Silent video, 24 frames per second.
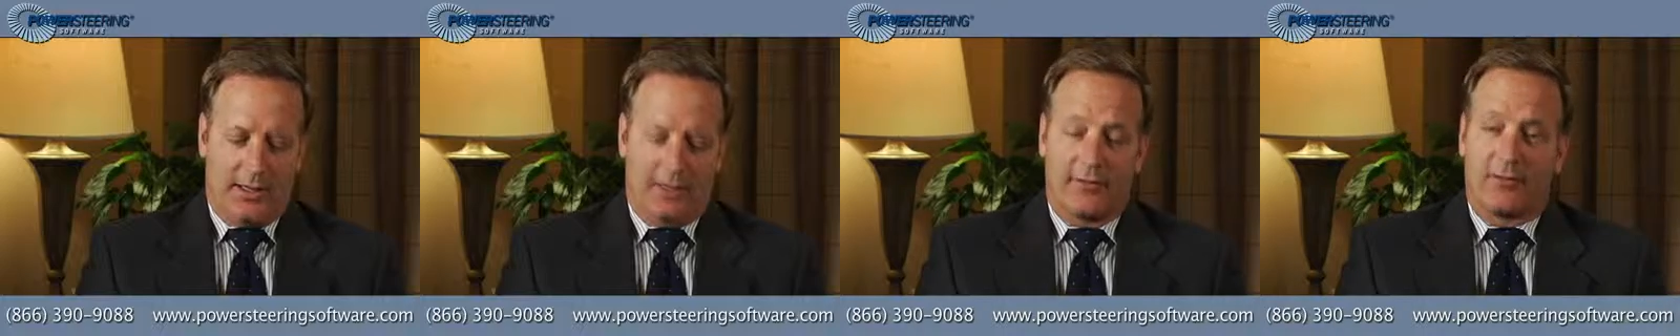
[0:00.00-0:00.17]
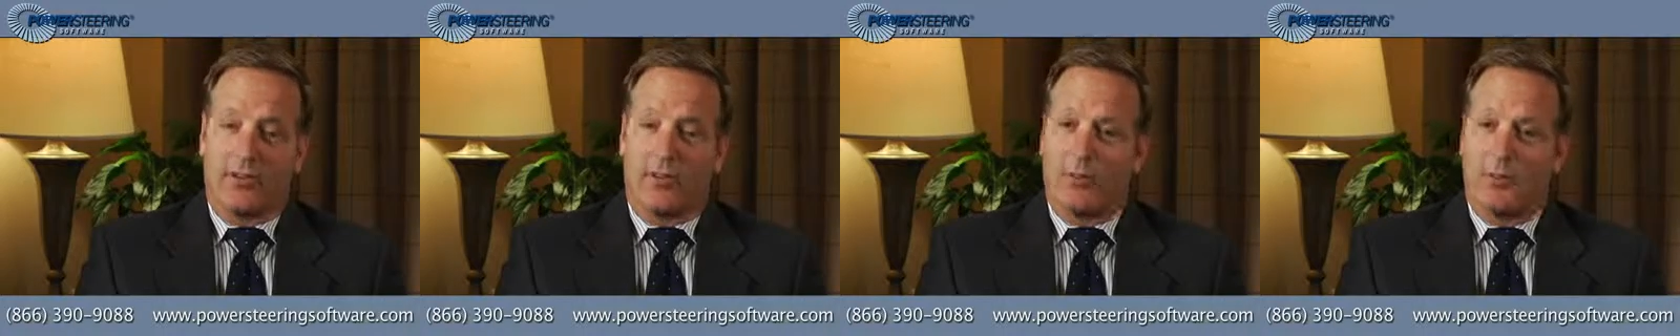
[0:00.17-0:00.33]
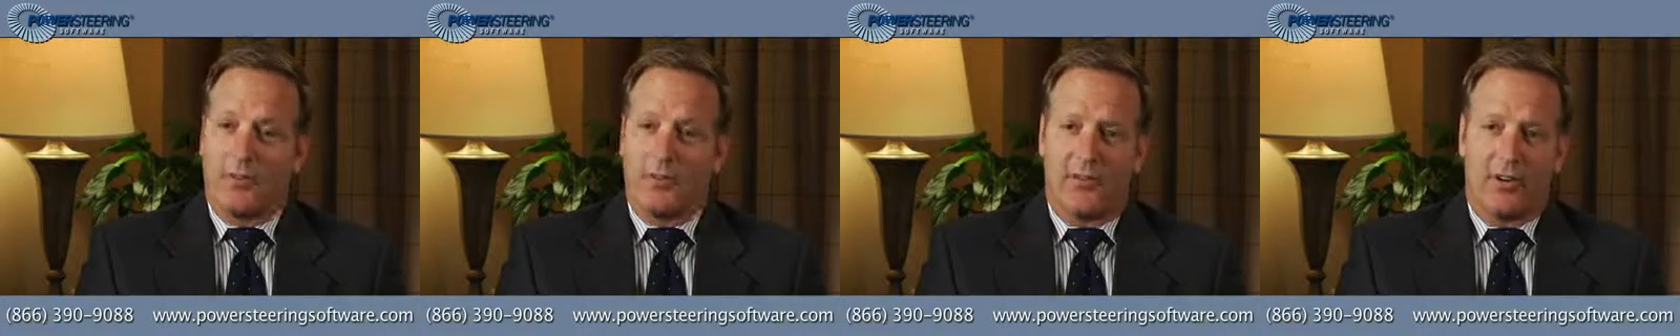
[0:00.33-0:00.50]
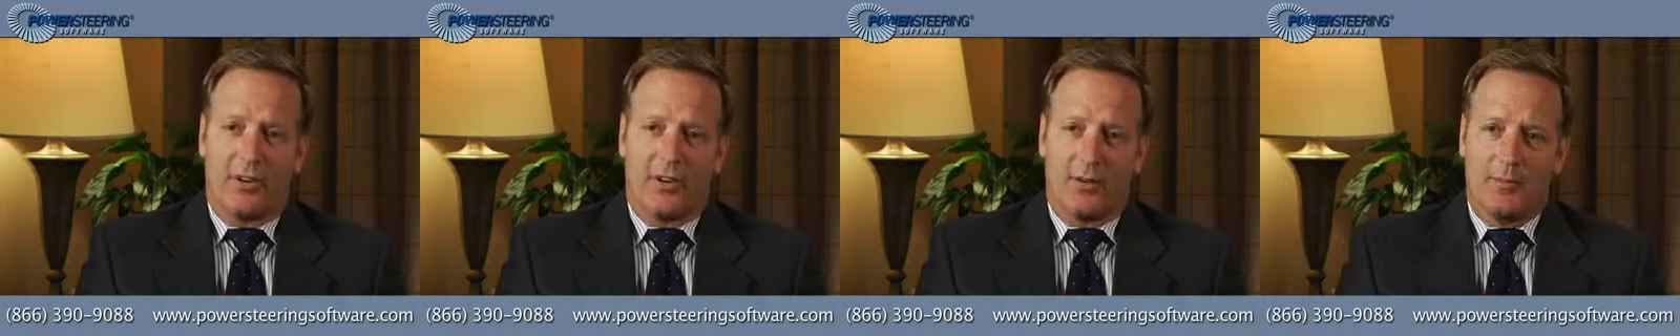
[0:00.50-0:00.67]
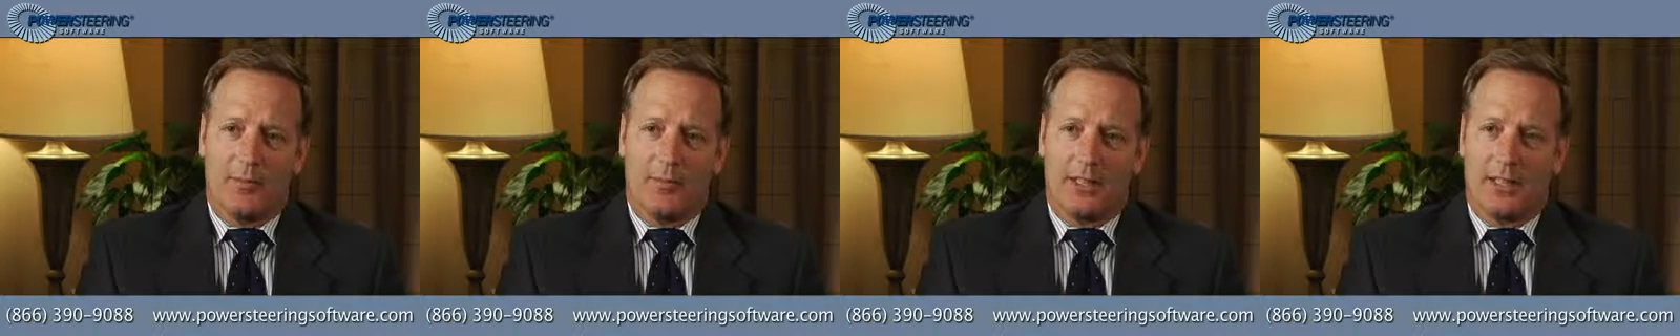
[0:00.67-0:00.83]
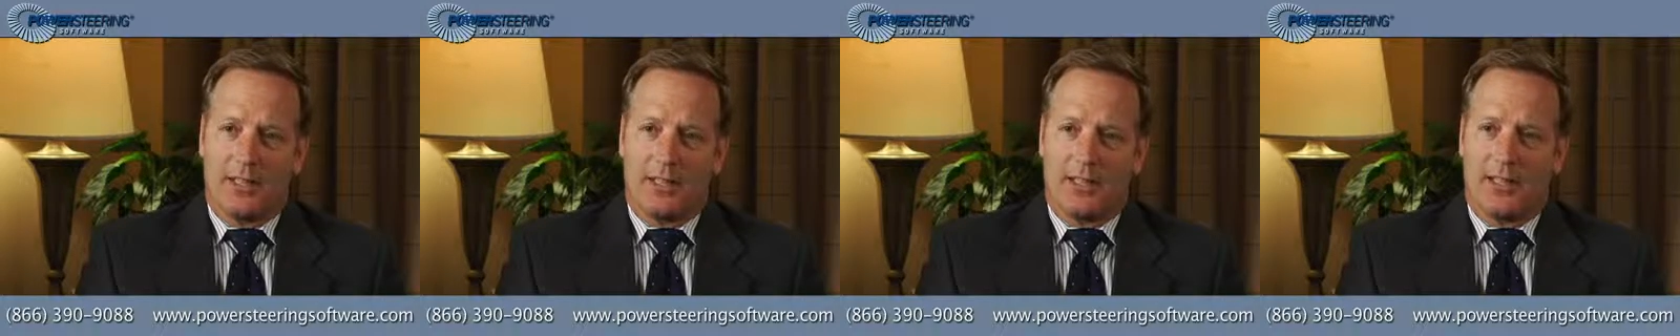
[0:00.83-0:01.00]
From the very
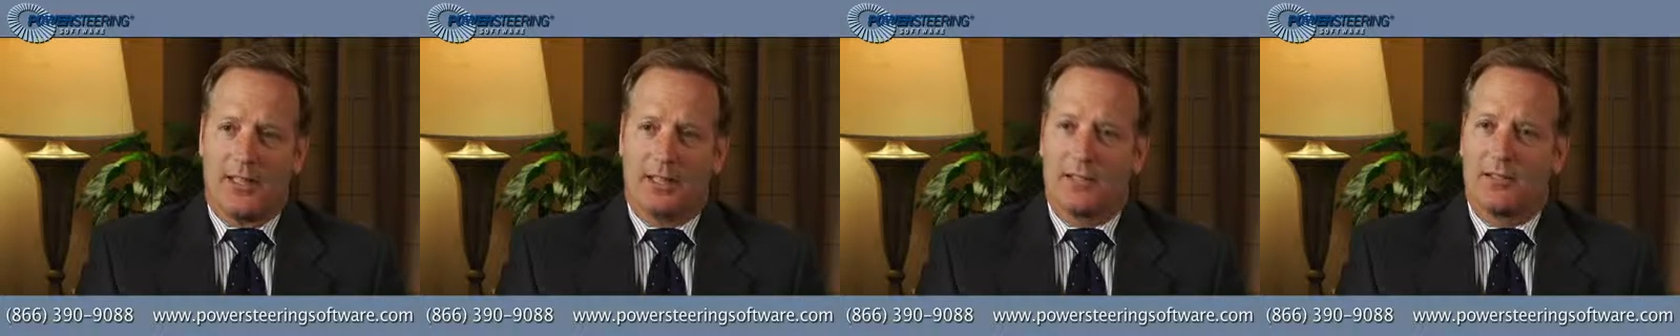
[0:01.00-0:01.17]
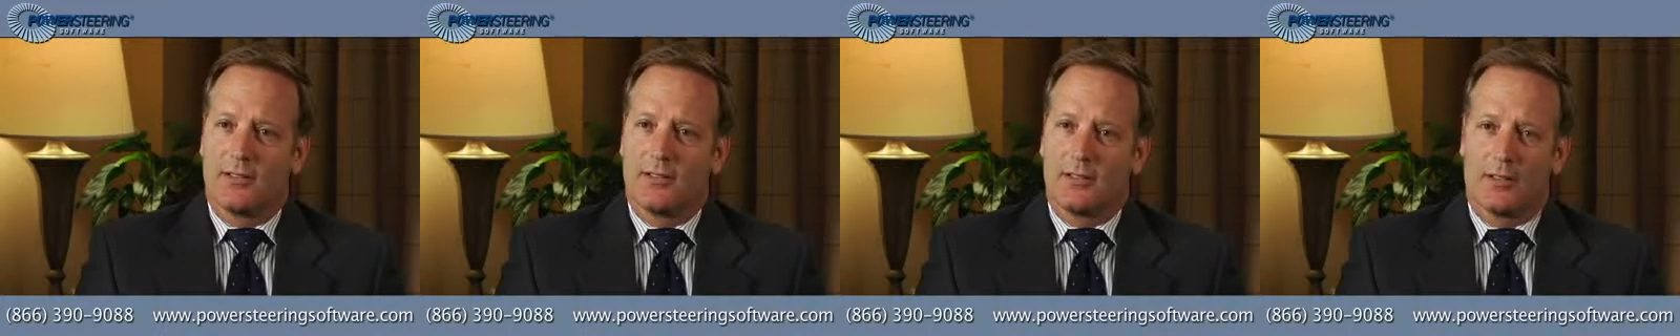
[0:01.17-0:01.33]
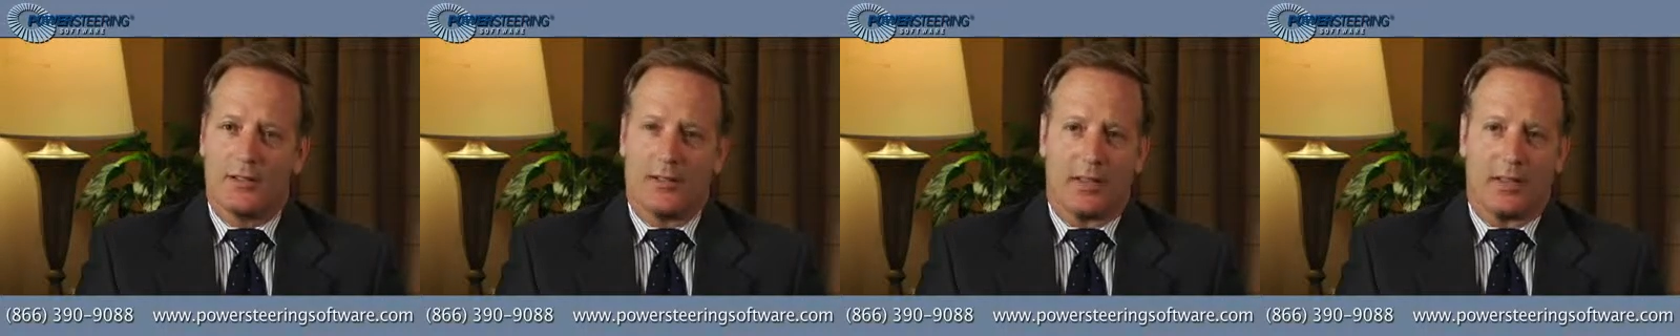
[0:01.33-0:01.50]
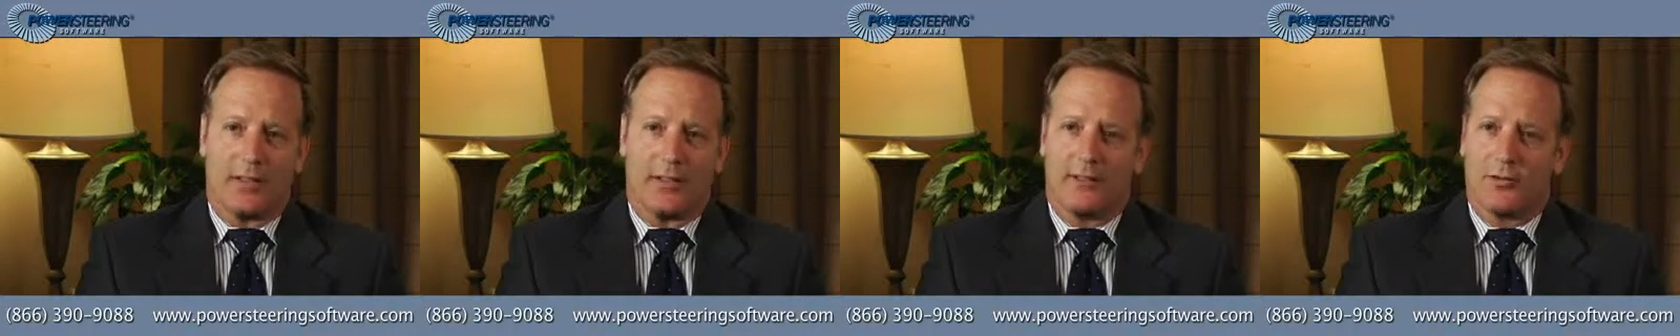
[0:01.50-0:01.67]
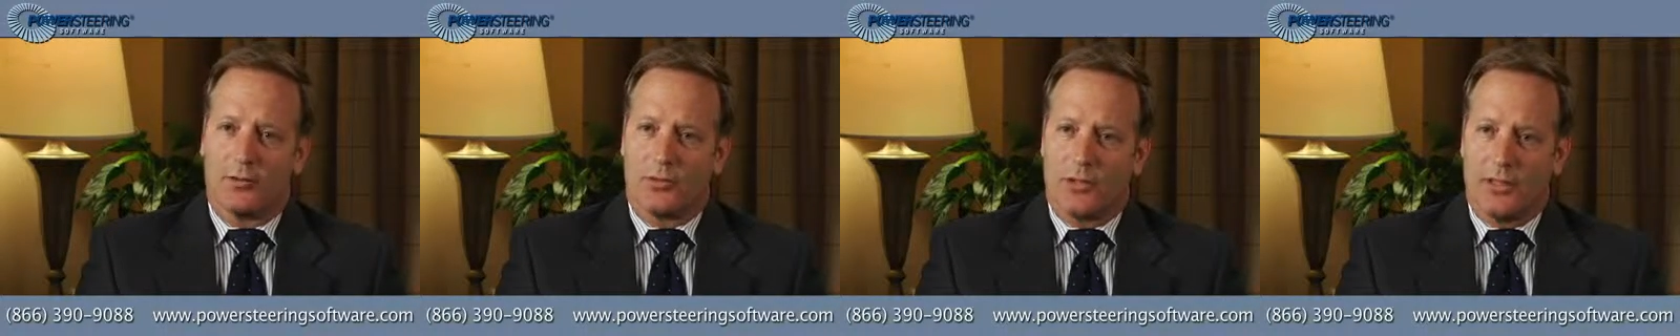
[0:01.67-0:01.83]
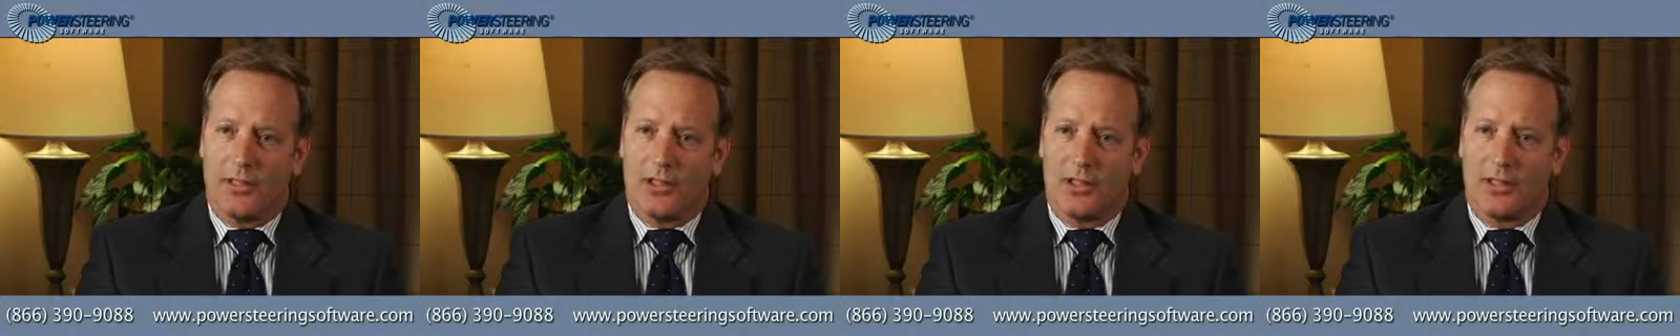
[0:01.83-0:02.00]
beginning,
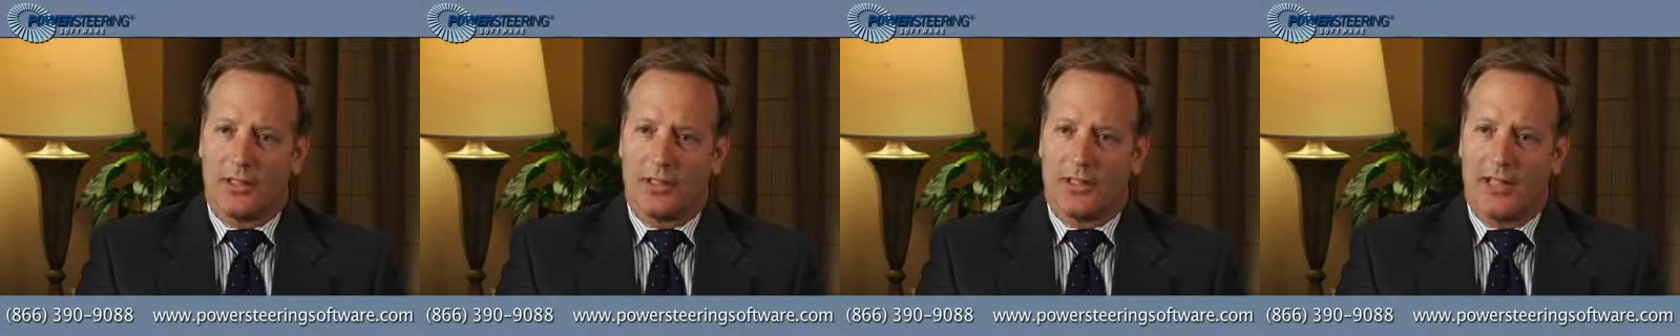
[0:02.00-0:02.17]
strategic